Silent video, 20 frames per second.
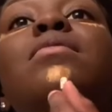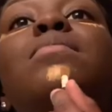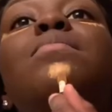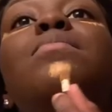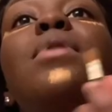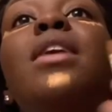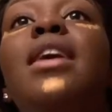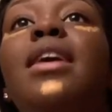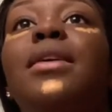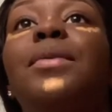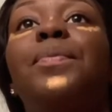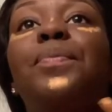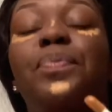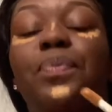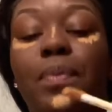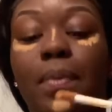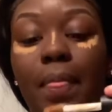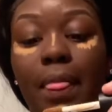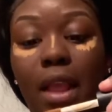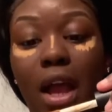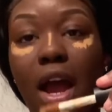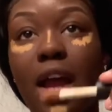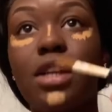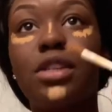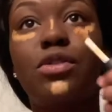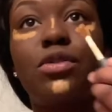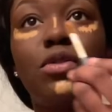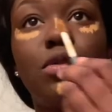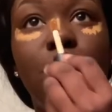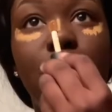but I
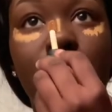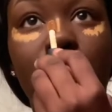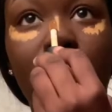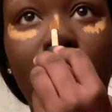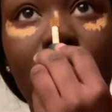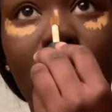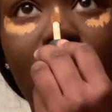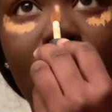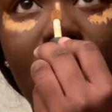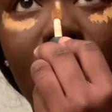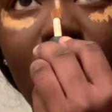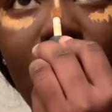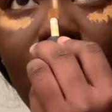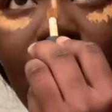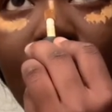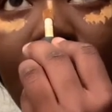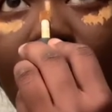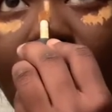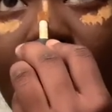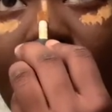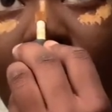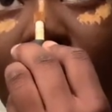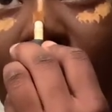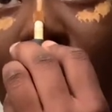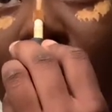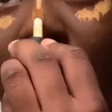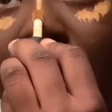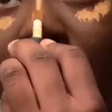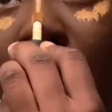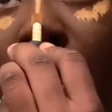do put um
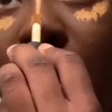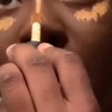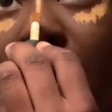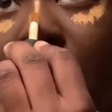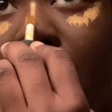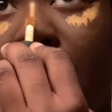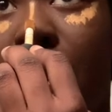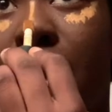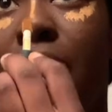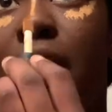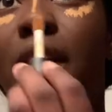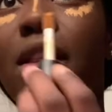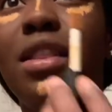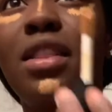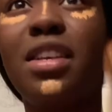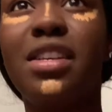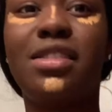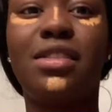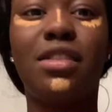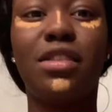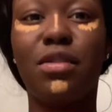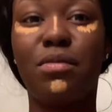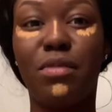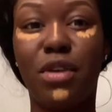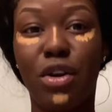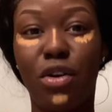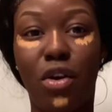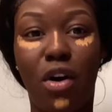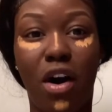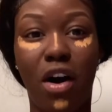this in the
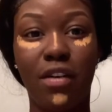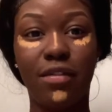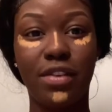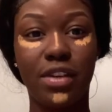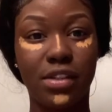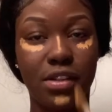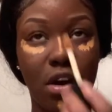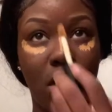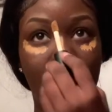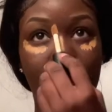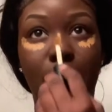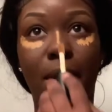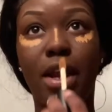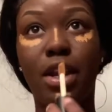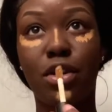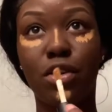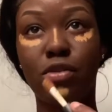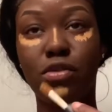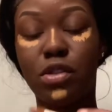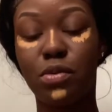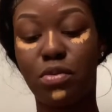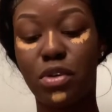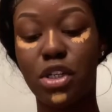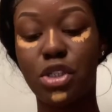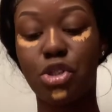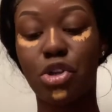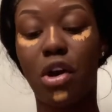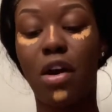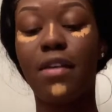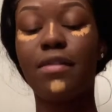middle, obvious, on my nose
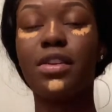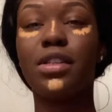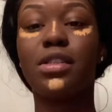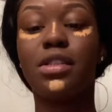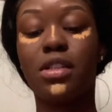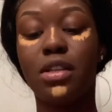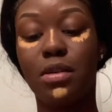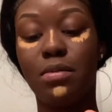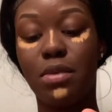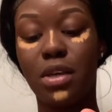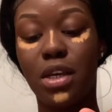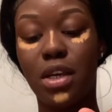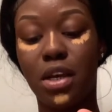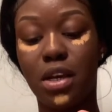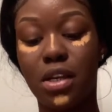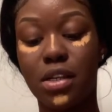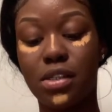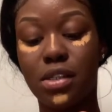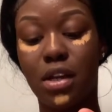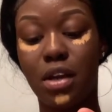bridge, obviously, because